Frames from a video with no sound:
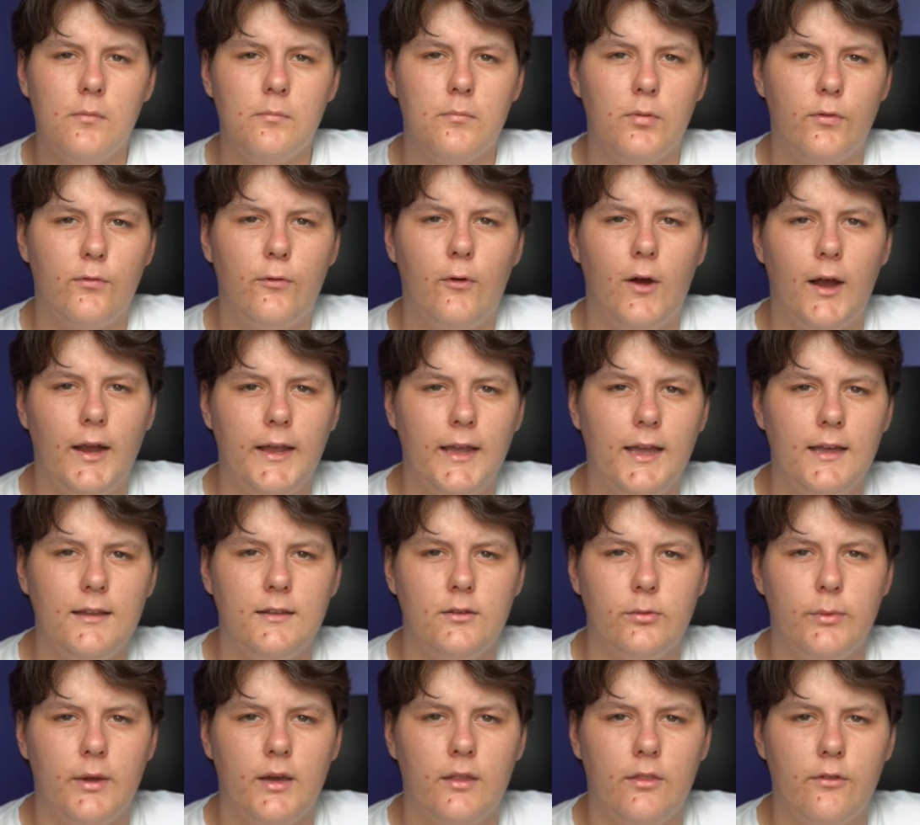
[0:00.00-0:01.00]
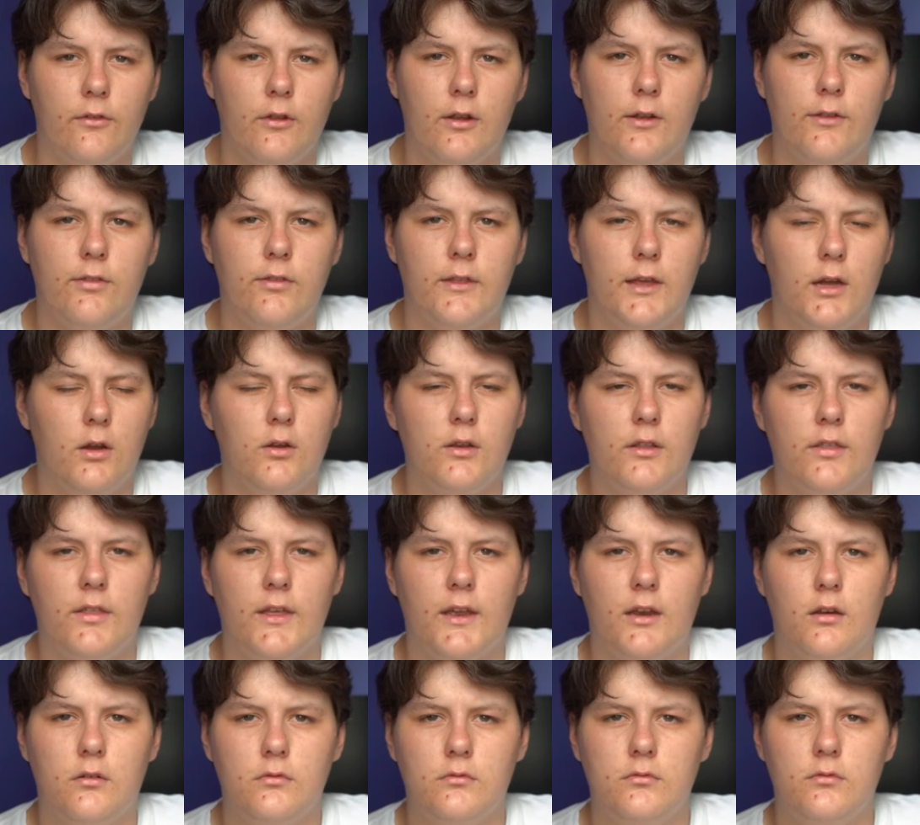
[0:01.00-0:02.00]
Before I get into it, the only
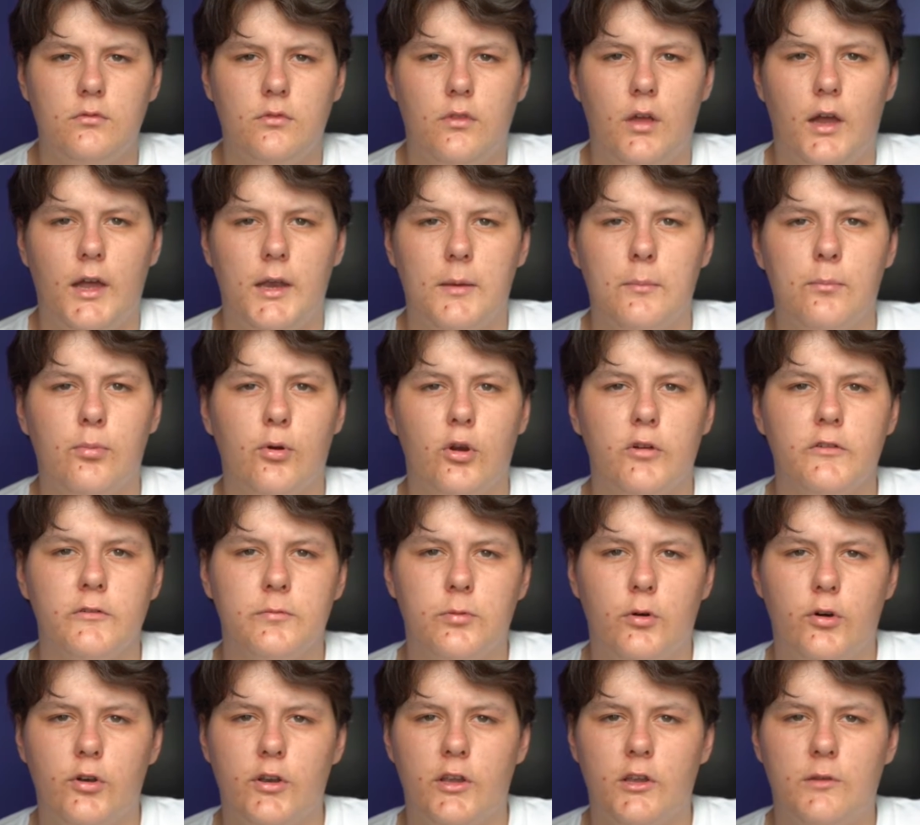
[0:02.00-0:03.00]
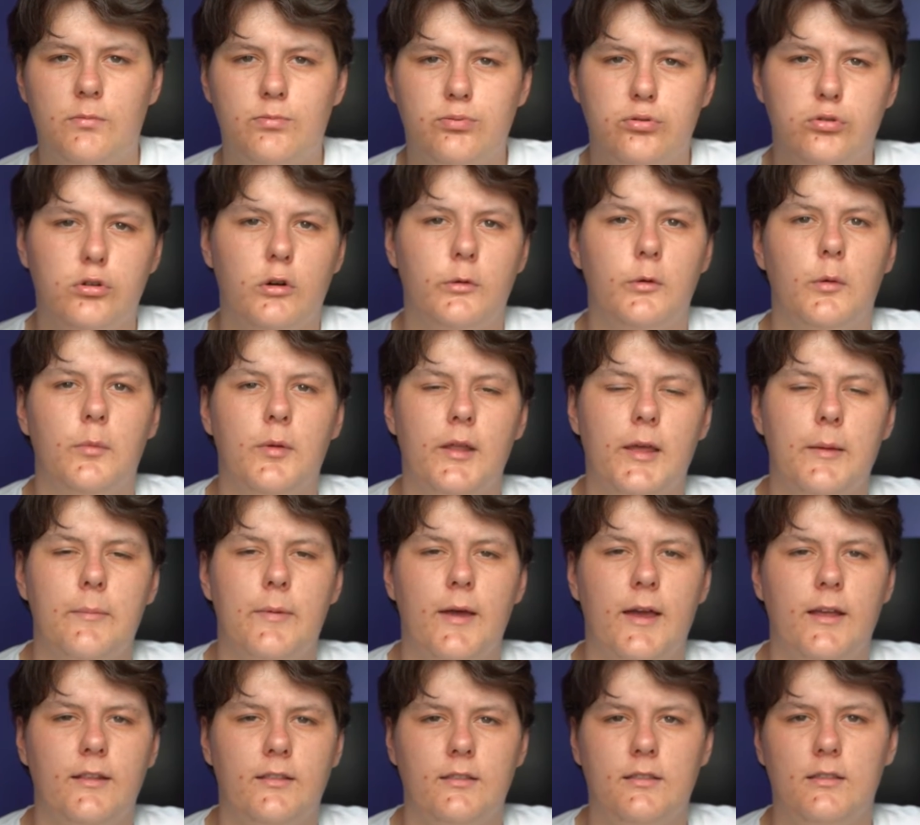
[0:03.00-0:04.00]
thing that I'd improve upon is probably a
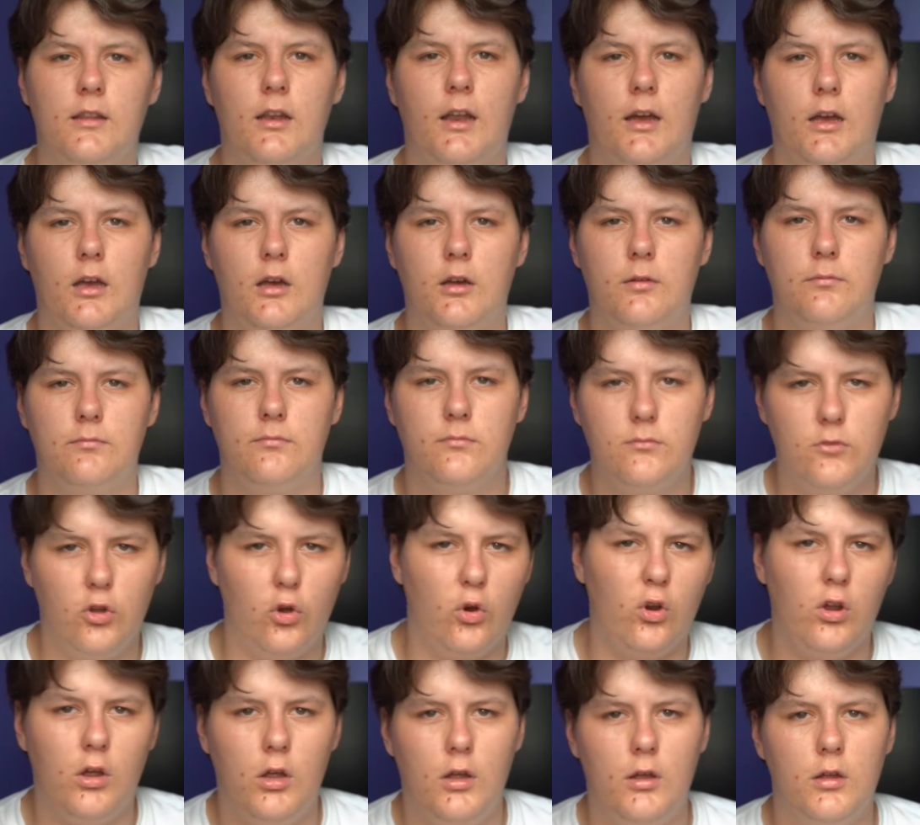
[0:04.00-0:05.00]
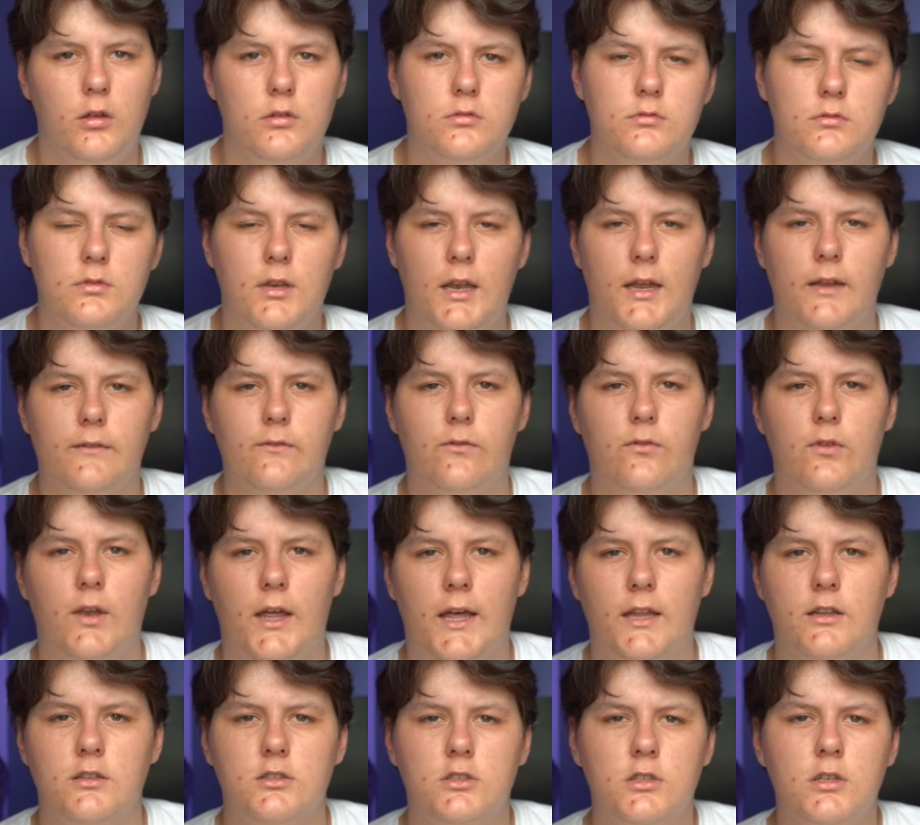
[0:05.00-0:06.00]
better, like a longer length
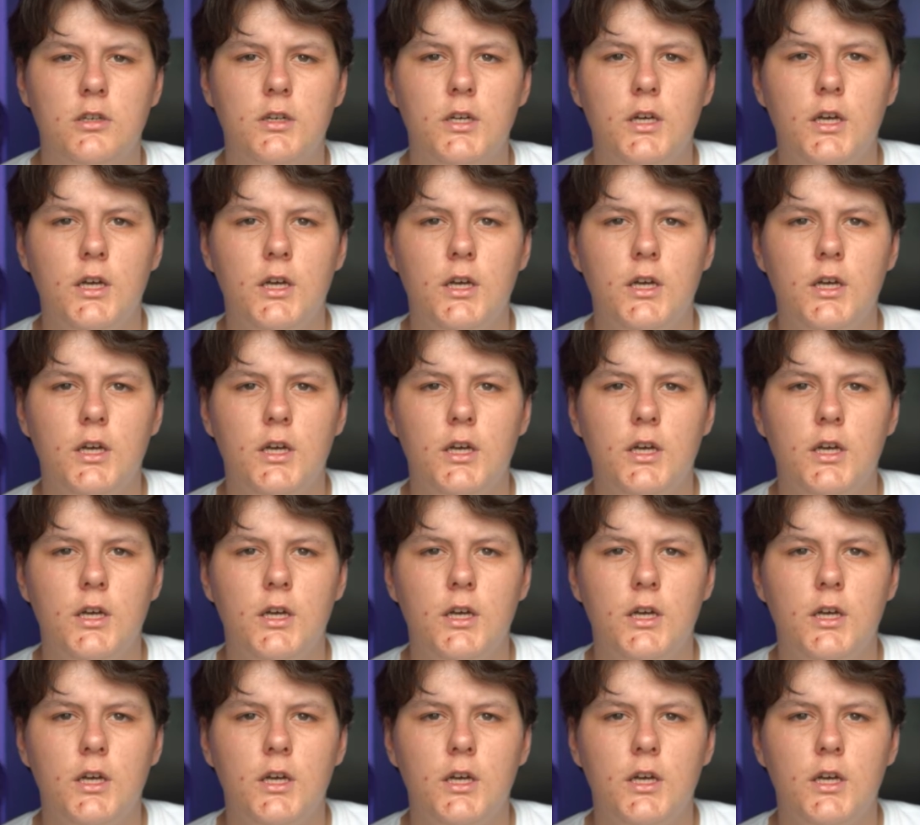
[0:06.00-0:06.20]
lens,